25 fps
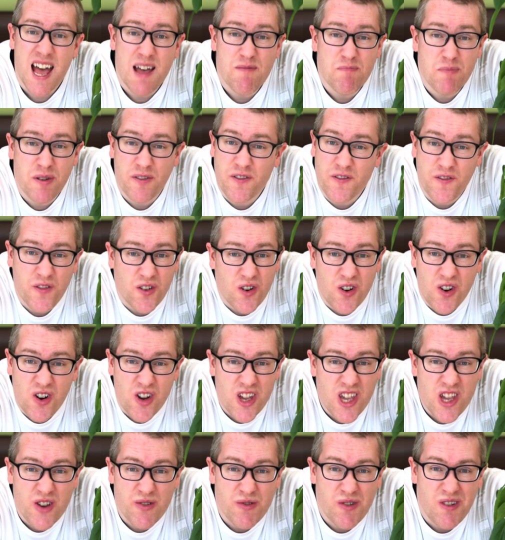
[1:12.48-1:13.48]
And before
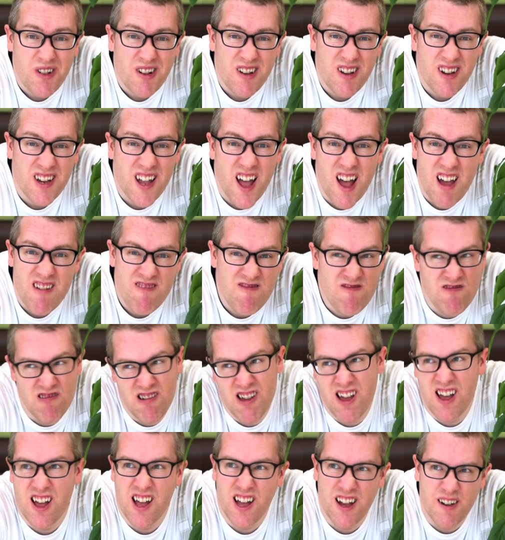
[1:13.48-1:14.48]
you all
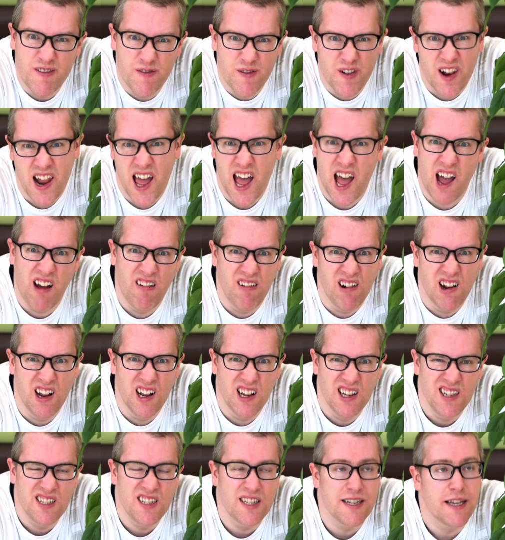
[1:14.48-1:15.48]
go,
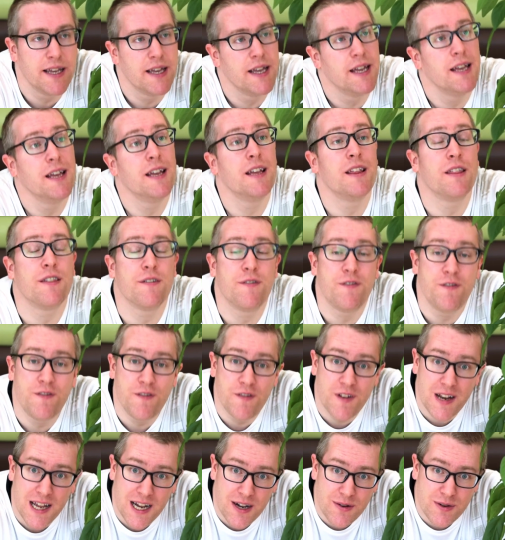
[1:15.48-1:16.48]
flowers, the
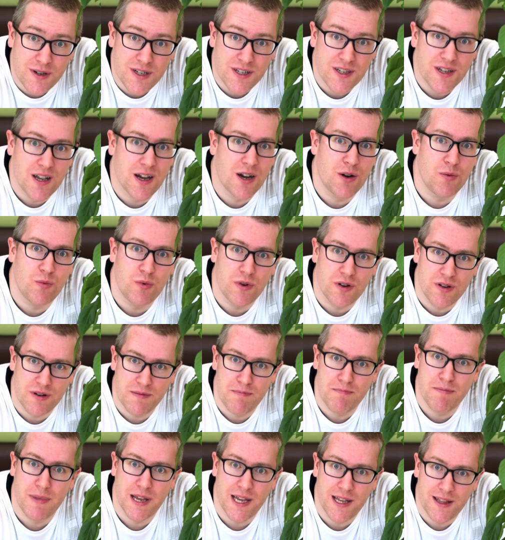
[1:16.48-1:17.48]
flowers are
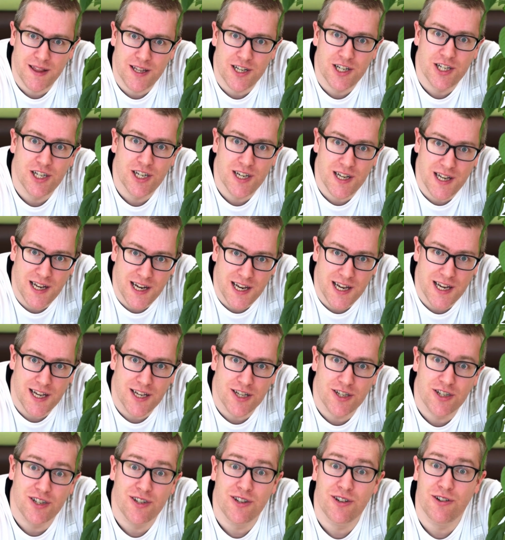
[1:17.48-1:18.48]
what make the
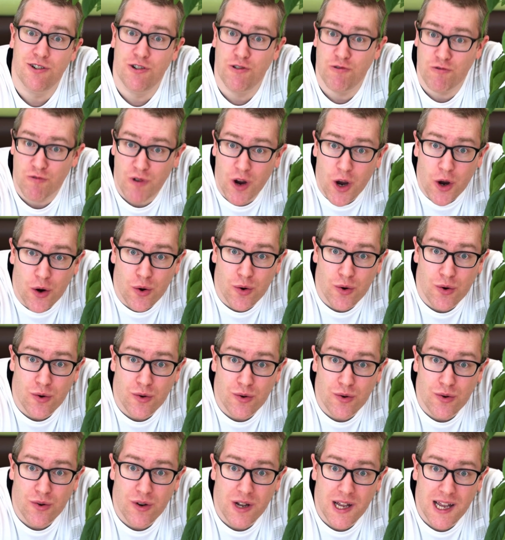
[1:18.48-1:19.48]
chilies grow.
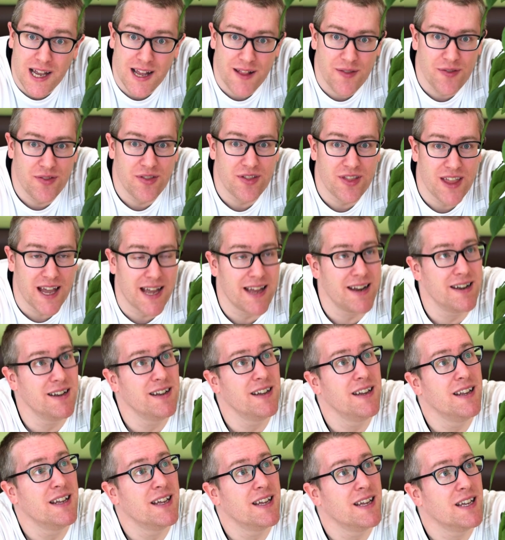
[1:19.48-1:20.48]

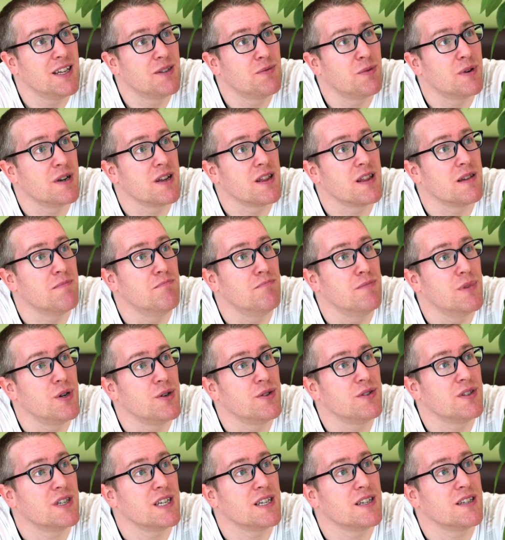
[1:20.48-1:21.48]
That is one of the
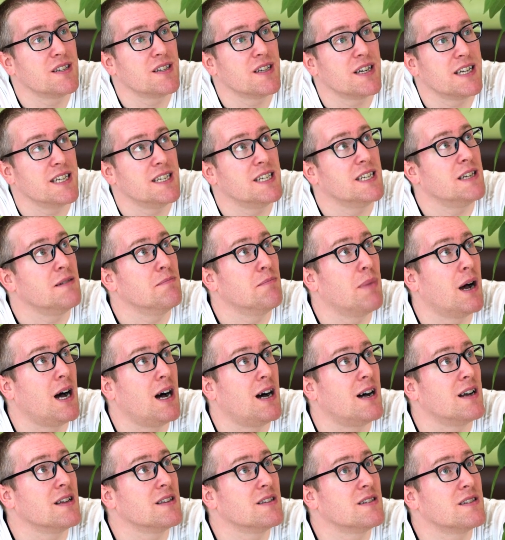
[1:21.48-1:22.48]
most exciting
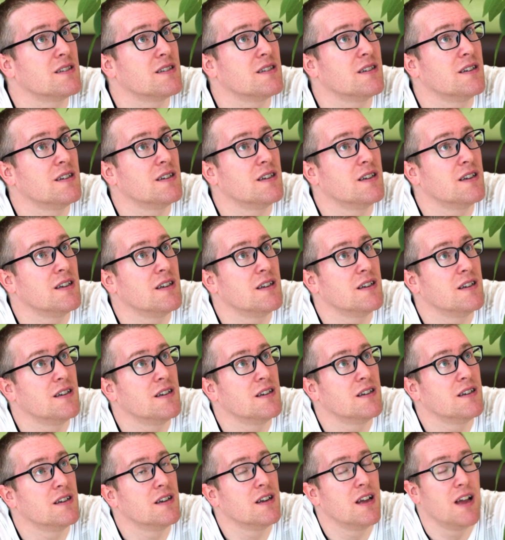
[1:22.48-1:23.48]
parts.
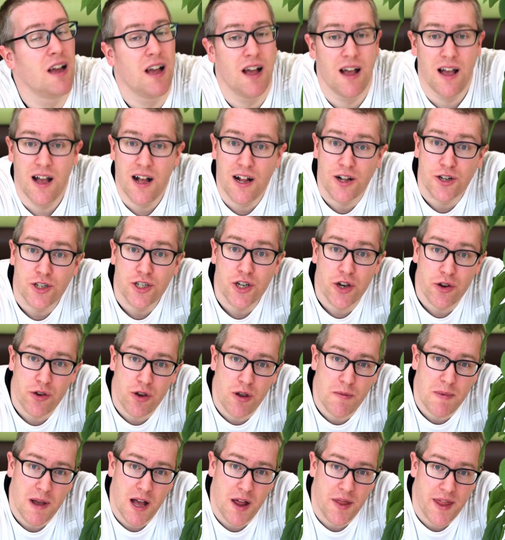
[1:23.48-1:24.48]
I'll show you
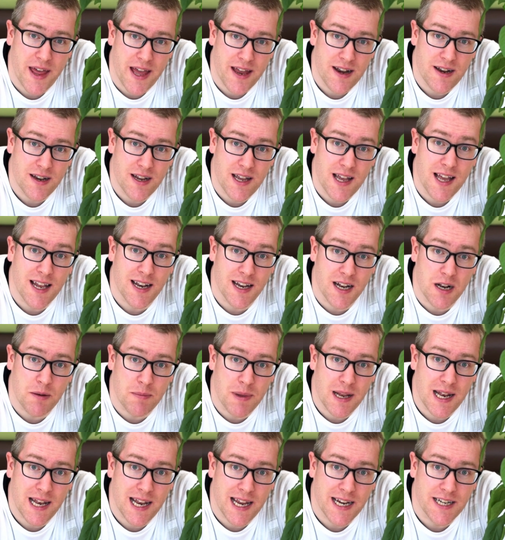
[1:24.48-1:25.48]
about that a little
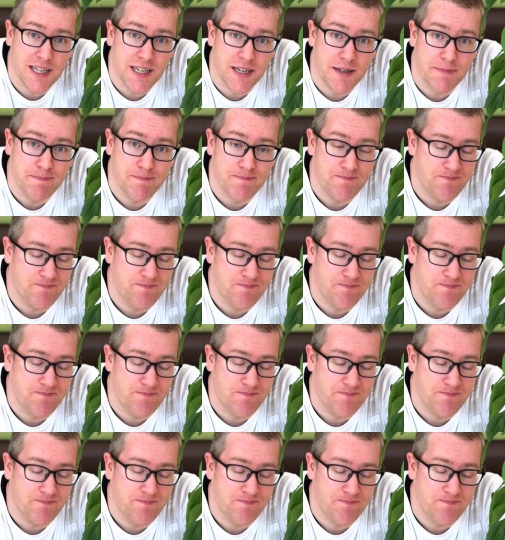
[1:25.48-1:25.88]
bit later.